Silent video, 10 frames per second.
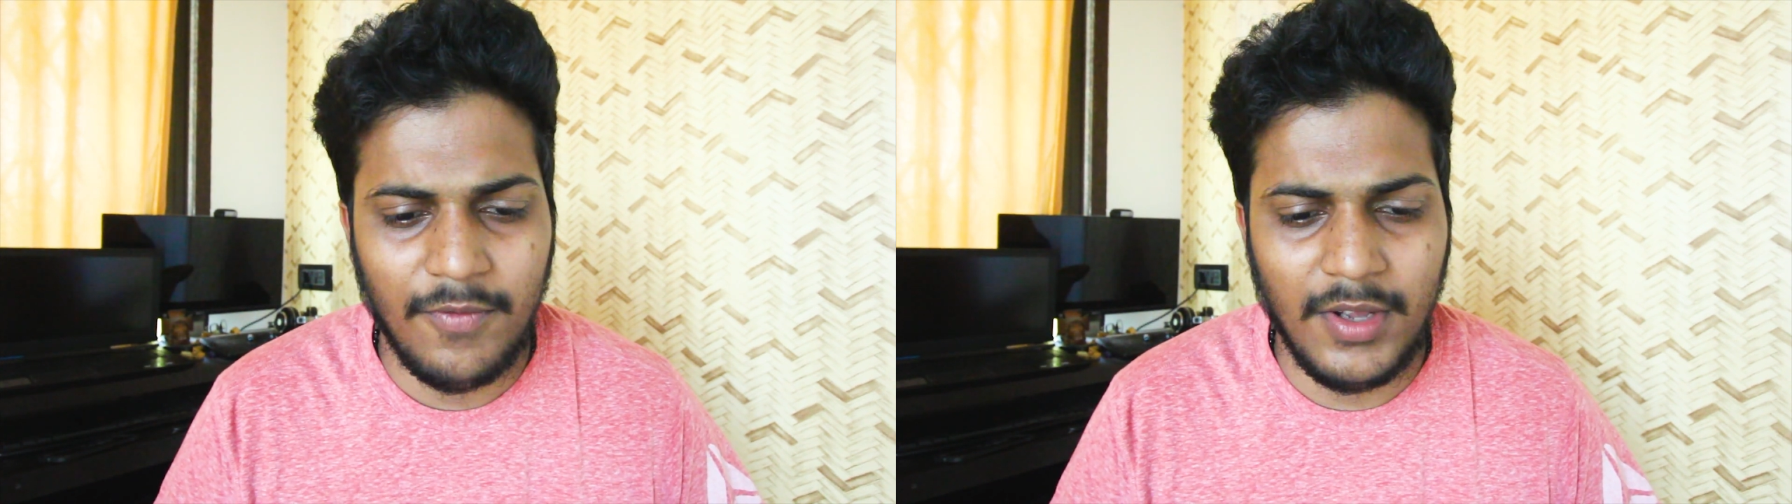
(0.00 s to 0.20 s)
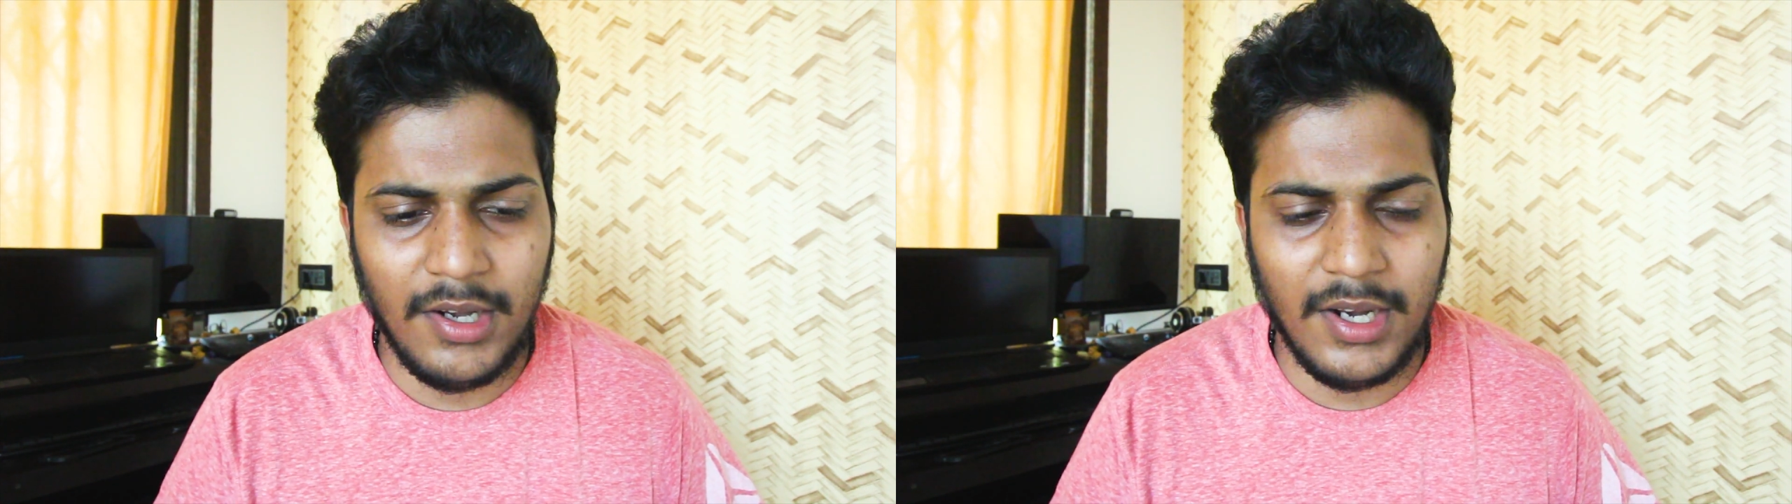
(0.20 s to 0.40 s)

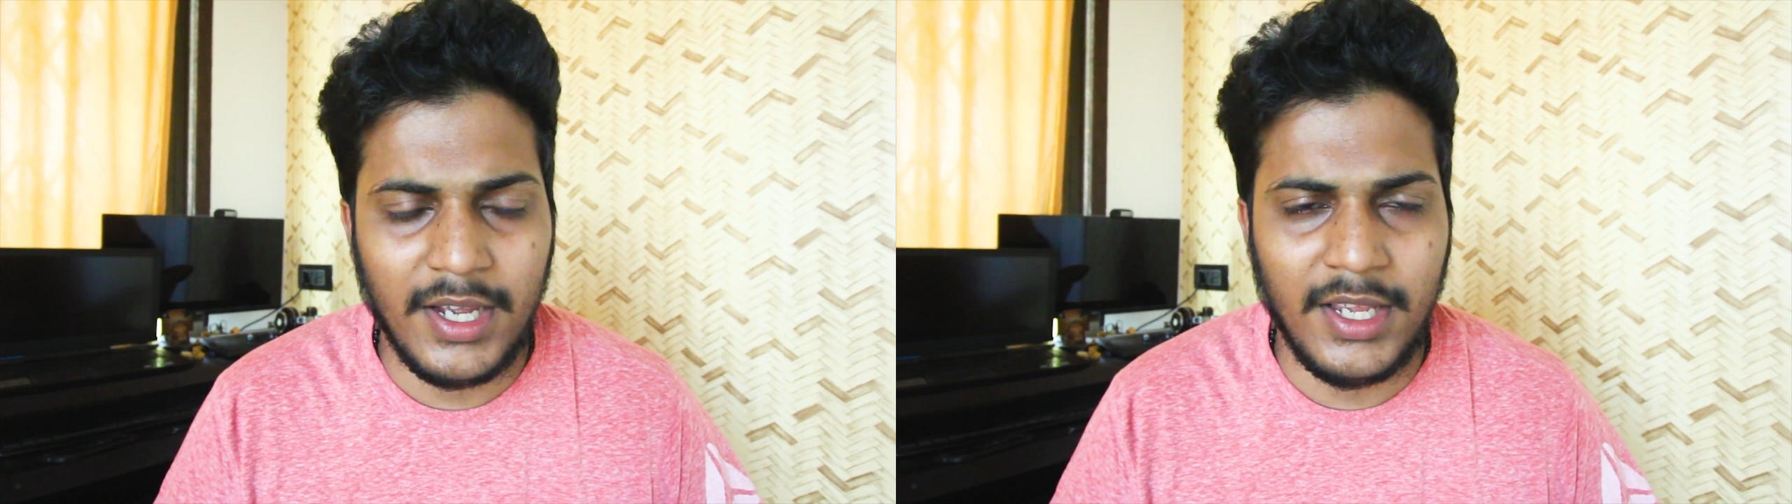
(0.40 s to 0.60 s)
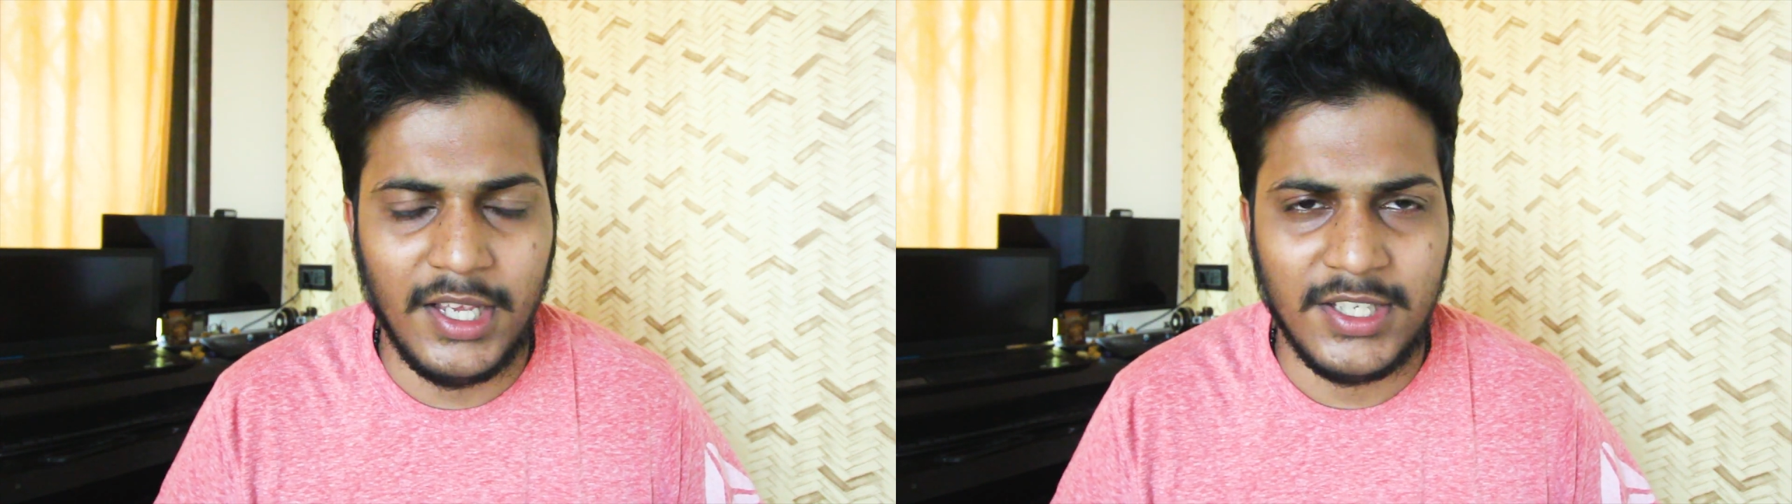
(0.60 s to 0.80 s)
when
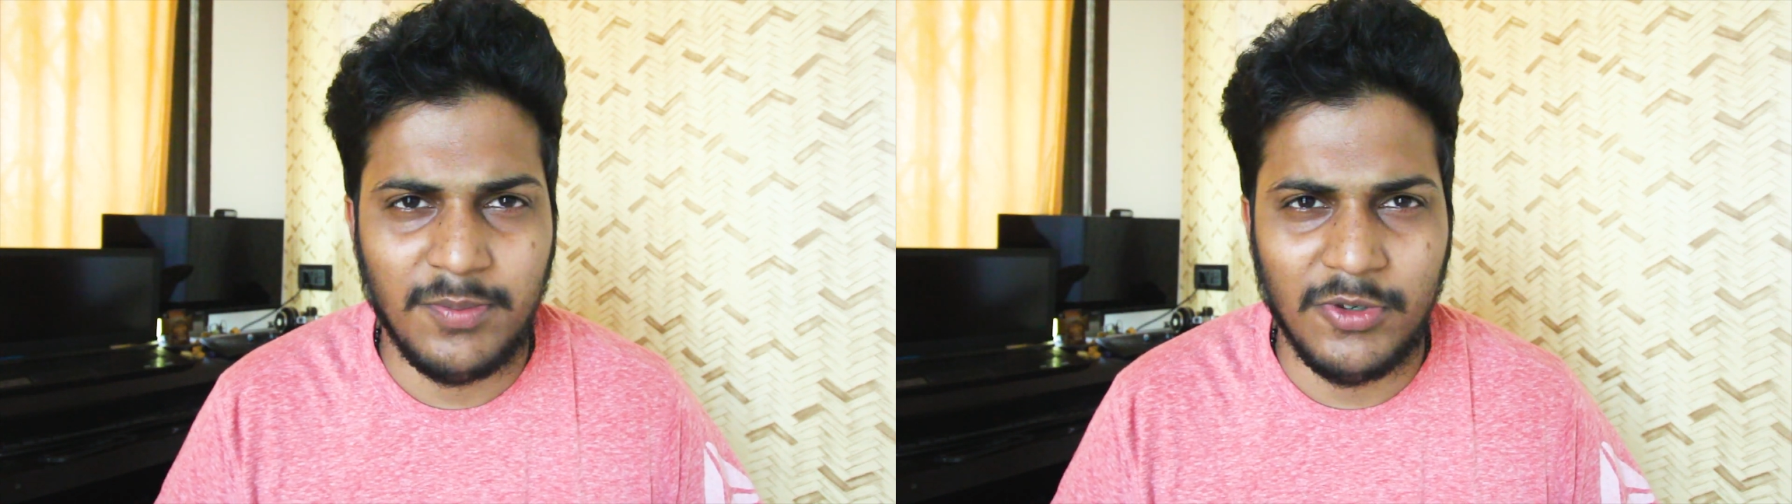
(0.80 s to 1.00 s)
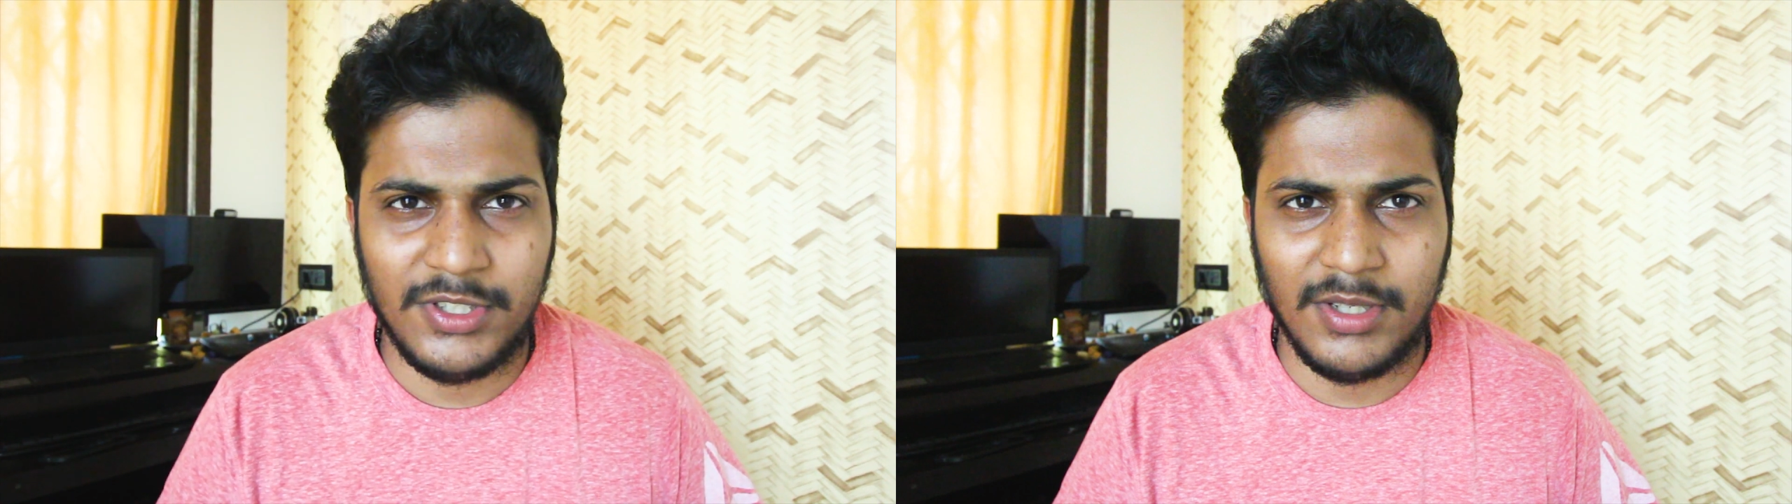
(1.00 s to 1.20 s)
I
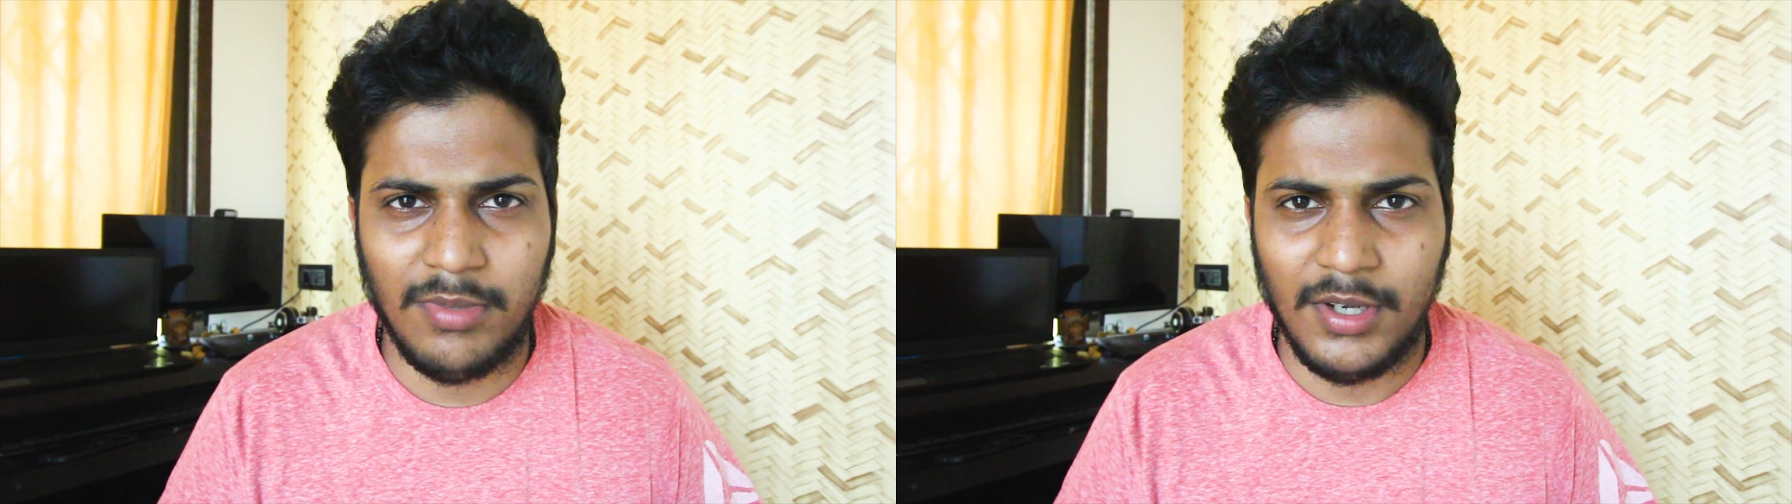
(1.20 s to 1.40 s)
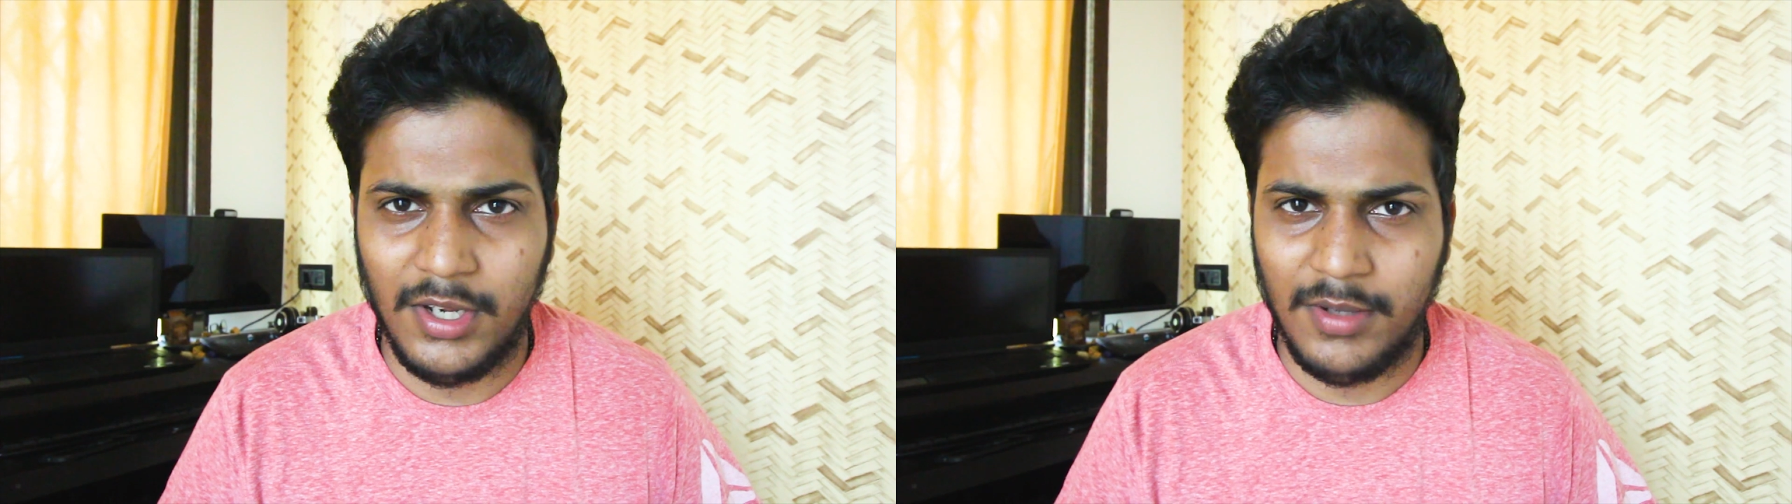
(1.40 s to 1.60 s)
export
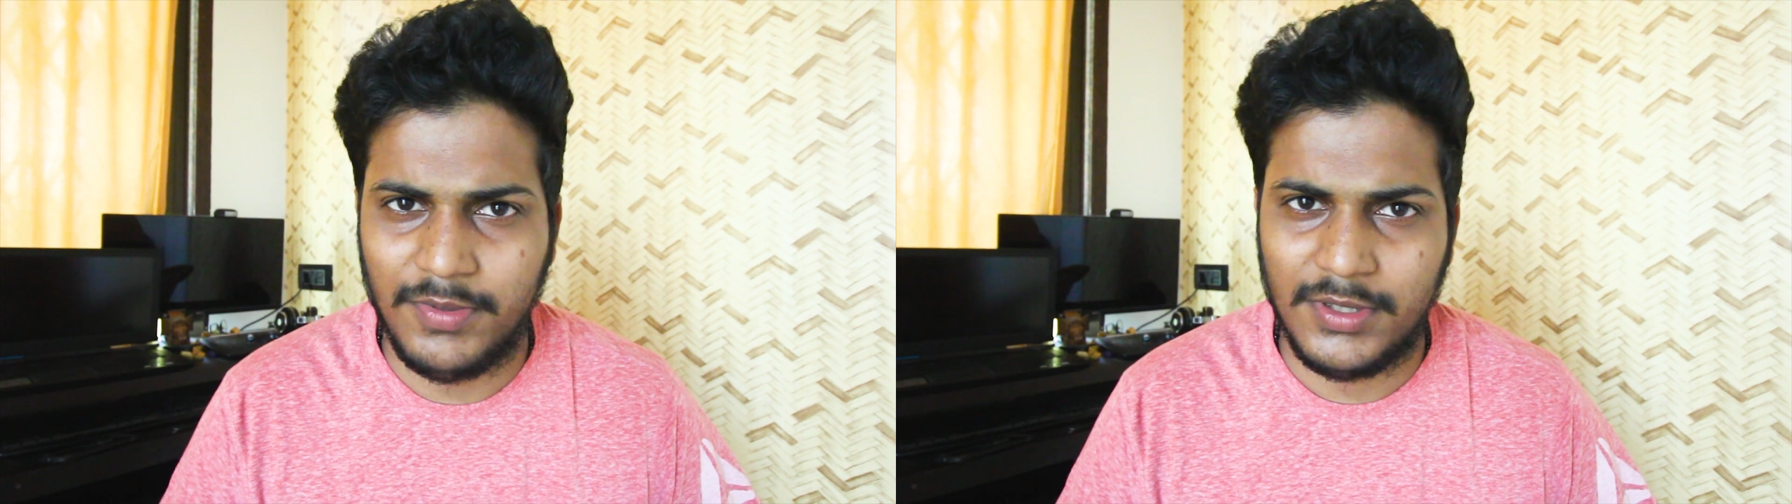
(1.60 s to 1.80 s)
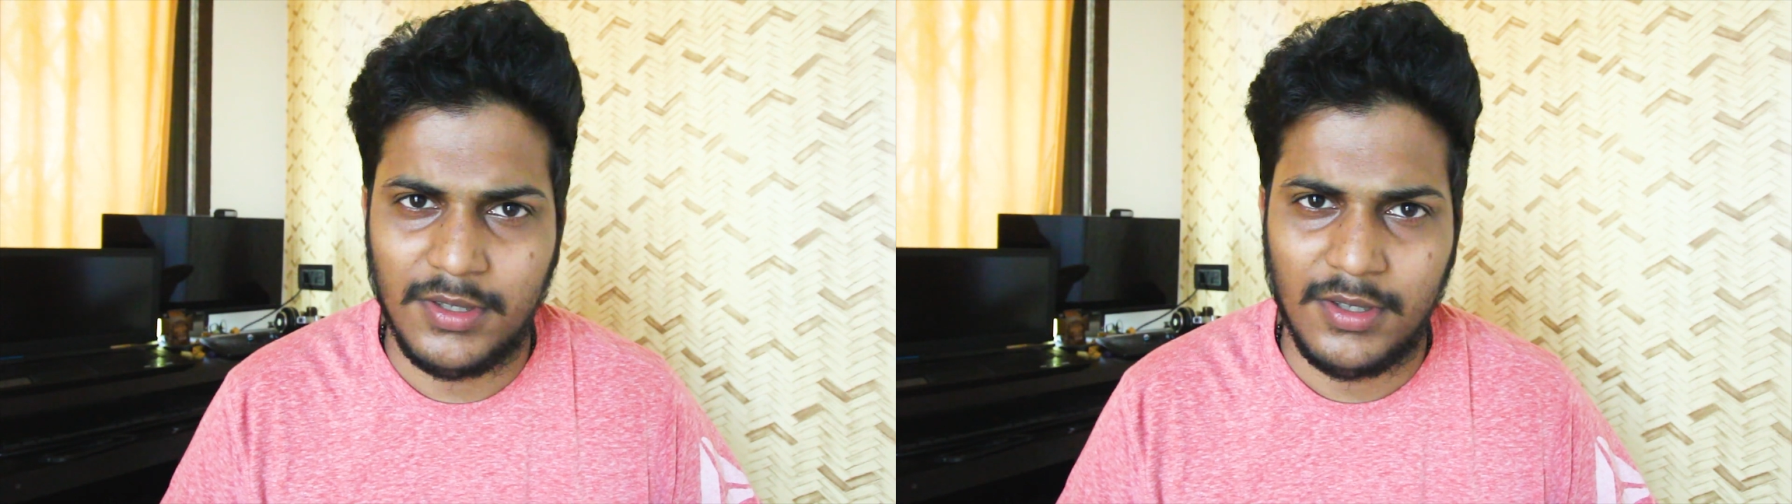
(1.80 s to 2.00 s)
some
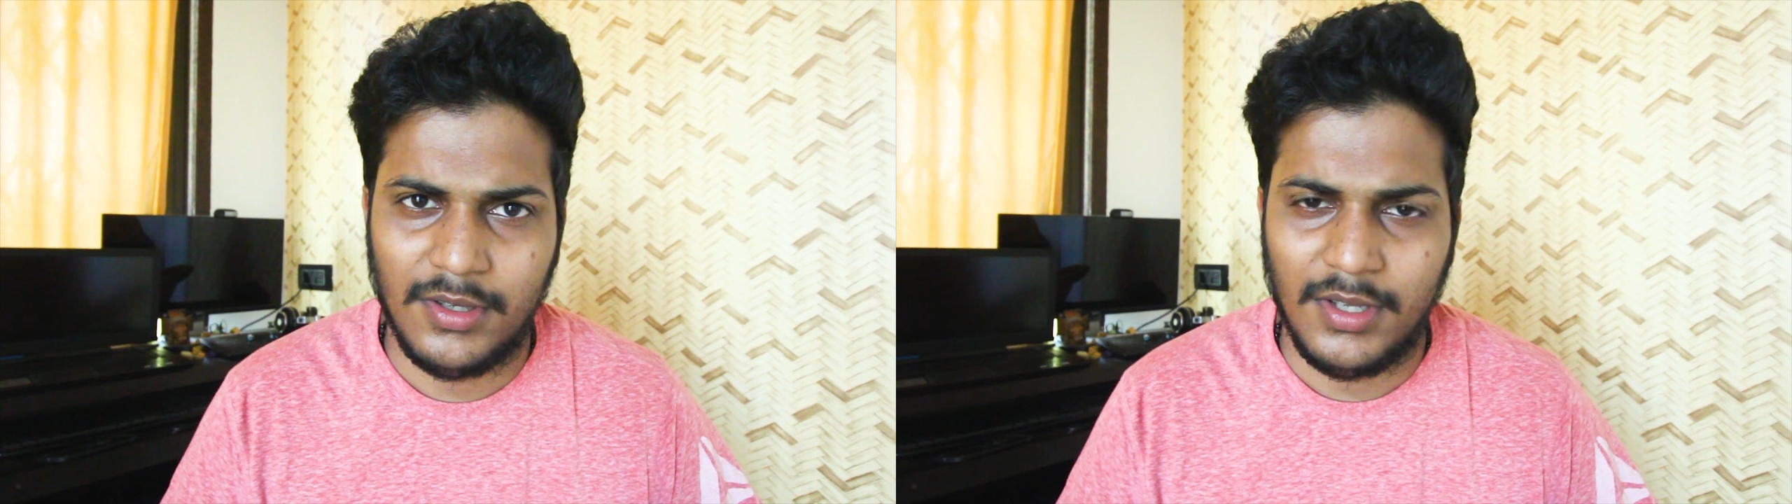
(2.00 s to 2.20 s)
clips